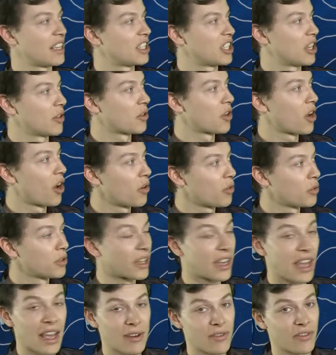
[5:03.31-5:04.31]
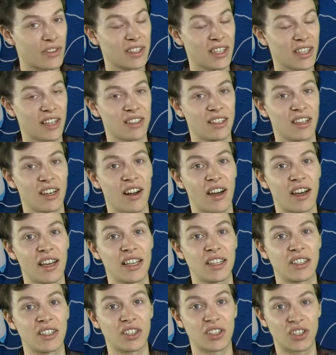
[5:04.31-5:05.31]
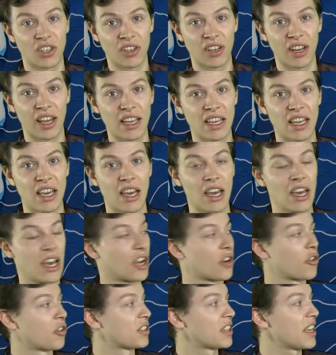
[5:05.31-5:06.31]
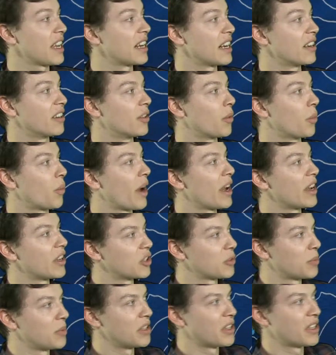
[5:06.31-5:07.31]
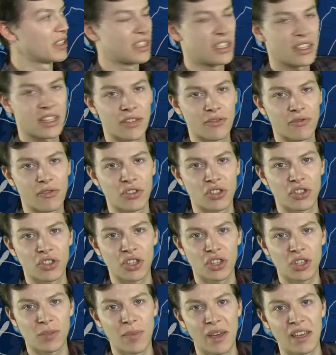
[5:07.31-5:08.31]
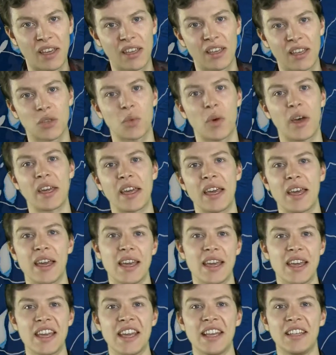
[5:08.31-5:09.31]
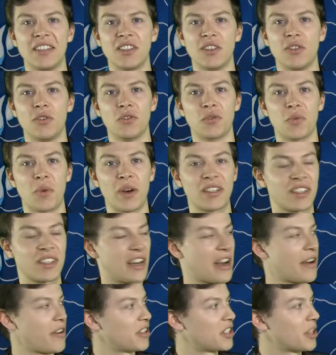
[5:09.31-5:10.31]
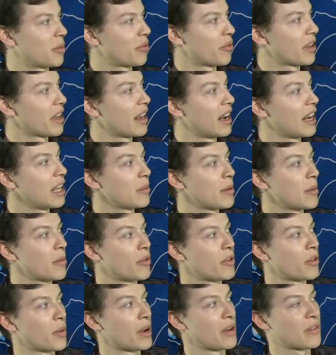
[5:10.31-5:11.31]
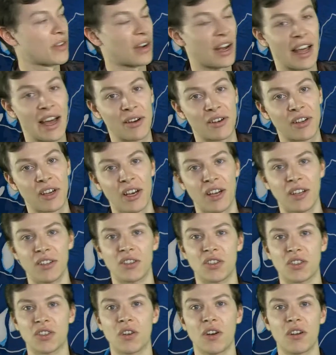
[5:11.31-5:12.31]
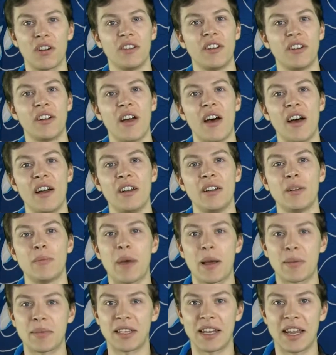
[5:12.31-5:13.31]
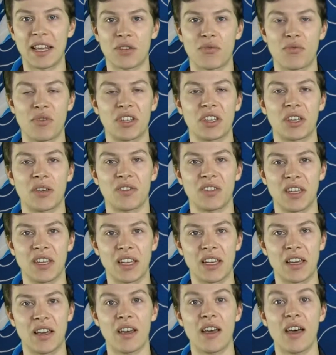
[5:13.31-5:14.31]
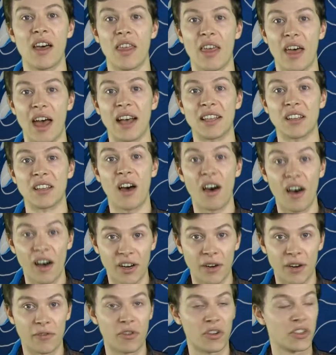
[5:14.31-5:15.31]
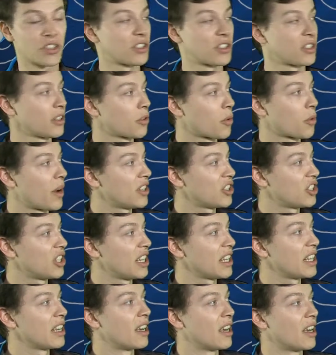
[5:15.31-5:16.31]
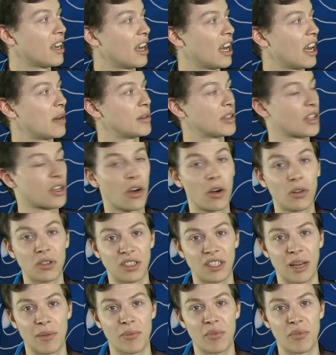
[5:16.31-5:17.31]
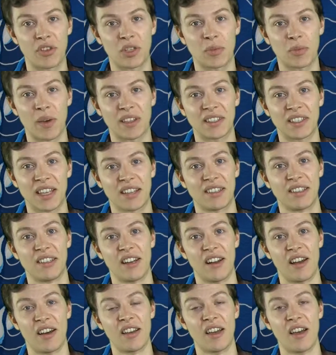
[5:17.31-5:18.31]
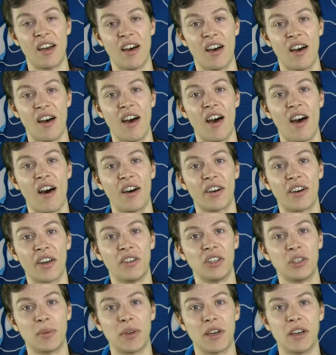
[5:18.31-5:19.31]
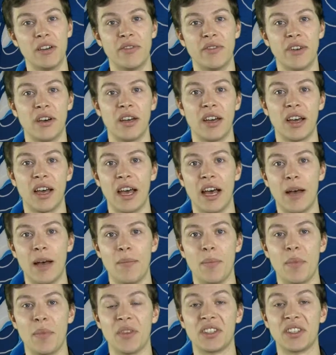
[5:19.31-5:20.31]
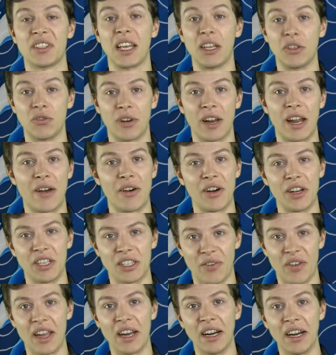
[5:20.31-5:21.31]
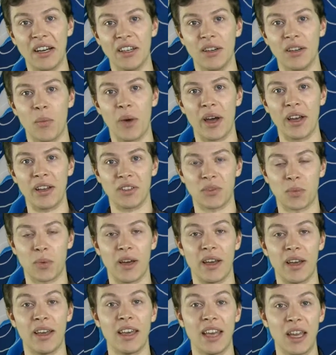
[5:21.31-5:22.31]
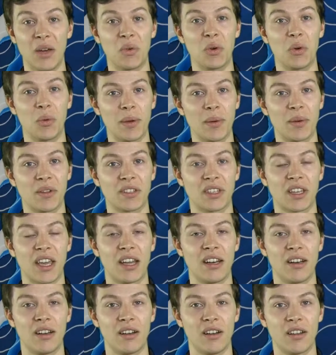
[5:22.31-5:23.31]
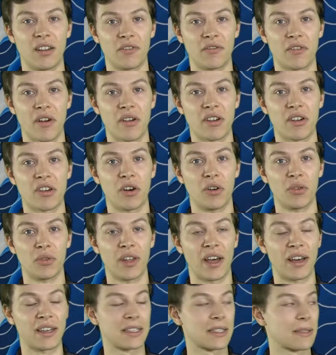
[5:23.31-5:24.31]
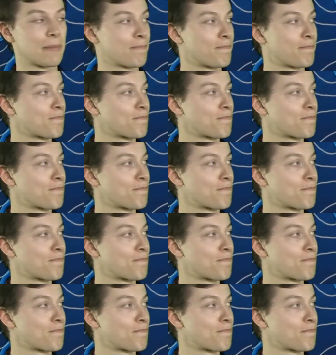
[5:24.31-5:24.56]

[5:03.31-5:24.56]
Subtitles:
So cold again for Saturday night into Sunday across England and Wales, but you can see this front's just making its way into northwestern areas, so bringing a little bit more in the way of cloud to Scotland and Ireland, perhaps less risk of seeing as harder frost. Still quite chilly, but the coldest temperatures by Saturday night are going to be over the central areas of England and Wales, where it will be once again another very cold night.